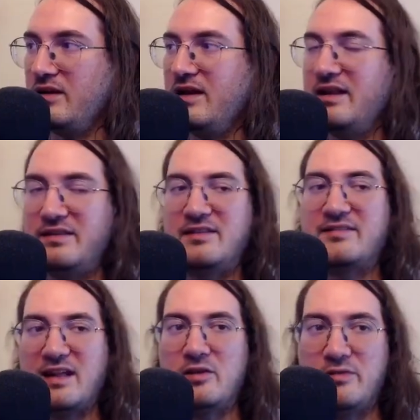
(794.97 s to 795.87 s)
This
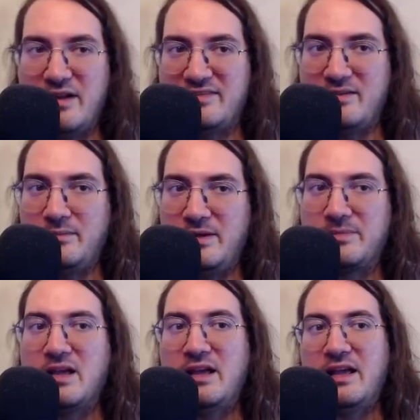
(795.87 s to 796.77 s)
kind of assembly.
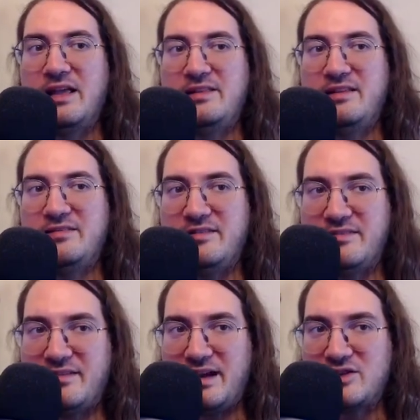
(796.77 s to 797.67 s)
It is
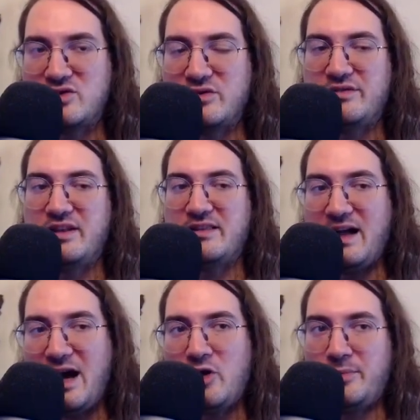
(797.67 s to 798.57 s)
instructions that
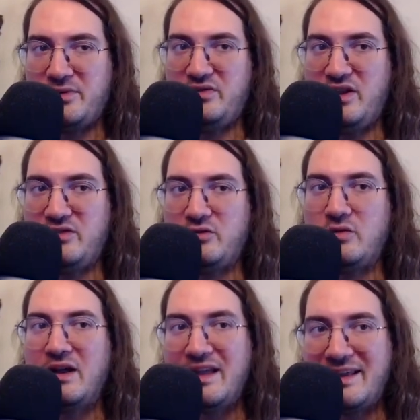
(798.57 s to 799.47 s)
our processor
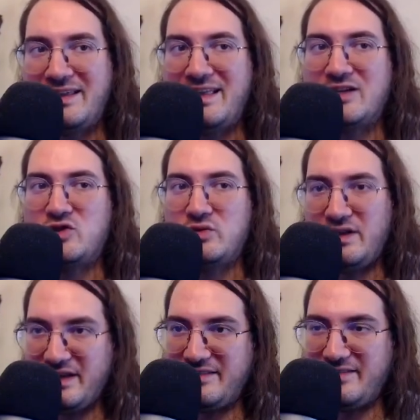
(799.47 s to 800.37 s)
can actually
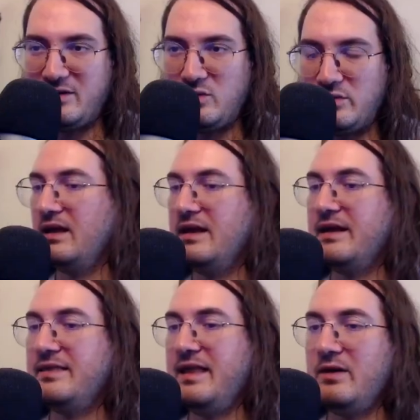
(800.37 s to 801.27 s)
execute.
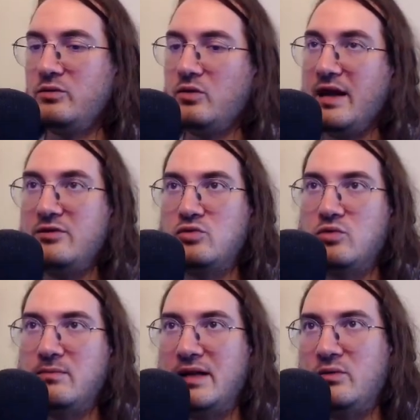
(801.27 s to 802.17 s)
Now, though, and
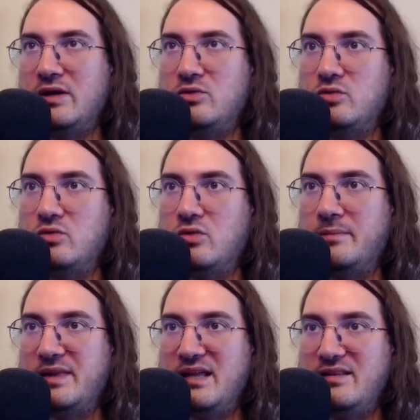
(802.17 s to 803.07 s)
by the way, to
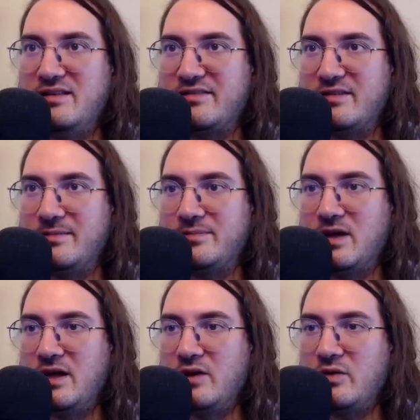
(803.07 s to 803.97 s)
obtain this,
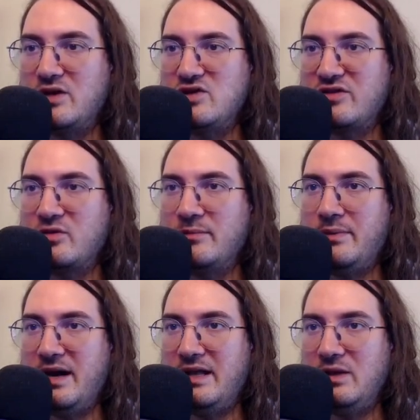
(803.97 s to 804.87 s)
you can just
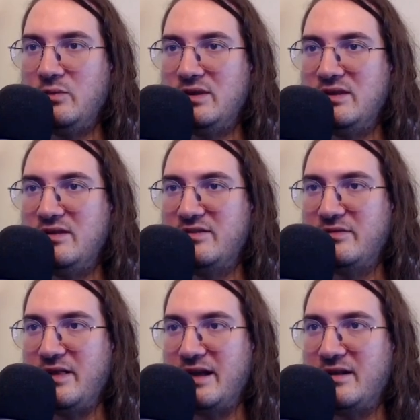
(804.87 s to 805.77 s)
compile with this flag